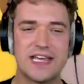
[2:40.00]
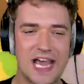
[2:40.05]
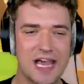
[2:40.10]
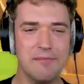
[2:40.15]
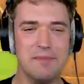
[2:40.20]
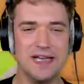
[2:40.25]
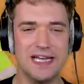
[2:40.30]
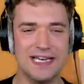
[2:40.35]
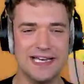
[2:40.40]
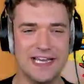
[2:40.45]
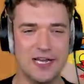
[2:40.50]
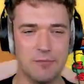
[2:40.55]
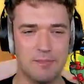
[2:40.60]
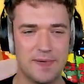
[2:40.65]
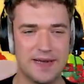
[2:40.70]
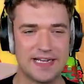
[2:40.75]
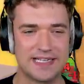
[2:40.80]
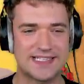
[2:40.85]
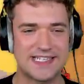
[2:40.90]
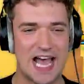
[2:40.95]
Give me a little
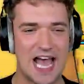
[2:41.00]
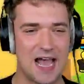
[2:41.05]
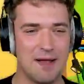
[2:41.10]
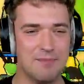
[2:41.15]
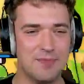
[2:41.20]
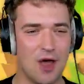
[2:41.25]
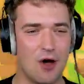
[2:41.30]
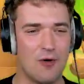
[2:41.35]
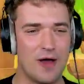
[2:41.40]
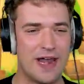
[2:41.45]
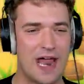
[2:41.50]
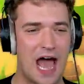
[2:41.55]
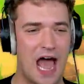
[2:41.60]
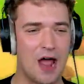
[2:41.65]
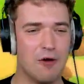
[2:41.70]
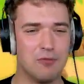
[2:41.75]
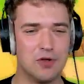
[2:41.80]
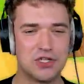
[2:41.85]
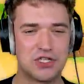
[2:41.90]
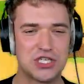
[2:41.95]
bit of time, though, and I
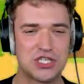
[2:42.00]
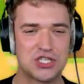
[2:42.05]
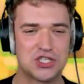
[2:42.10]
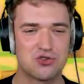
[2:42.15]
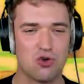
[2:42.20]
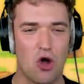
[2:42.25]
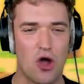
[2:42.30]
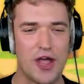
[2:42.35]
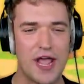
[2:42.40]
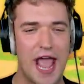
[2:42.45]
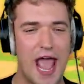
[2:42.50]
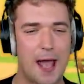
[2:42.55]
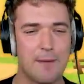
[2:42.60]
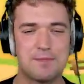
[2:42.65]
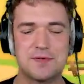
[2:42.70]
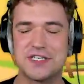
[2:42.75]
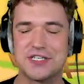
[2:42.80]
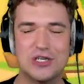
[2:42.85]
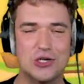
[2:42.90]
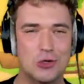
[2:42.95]
will destroy
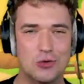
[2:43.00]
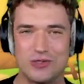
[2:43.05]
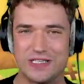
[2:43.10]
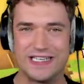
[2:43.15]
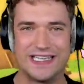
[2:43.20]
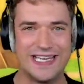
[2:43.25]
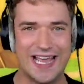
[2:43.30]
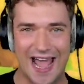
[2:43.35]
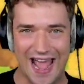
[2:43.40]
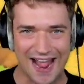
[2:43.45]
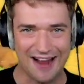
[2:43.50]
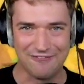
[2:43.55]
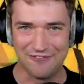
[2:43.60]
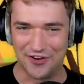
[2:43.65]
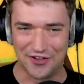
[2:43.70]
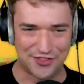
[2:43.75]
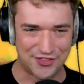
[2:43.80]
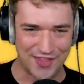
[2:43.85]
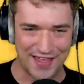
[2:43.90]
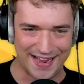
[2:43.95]
absolutely
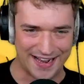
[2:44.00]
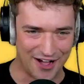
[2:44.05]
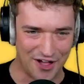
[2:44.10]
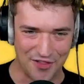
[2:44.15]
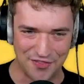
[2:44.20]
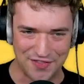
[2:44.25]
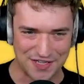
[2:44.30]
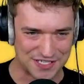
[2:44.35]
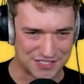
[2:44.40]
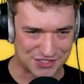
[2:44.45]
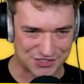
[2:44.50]
everything on this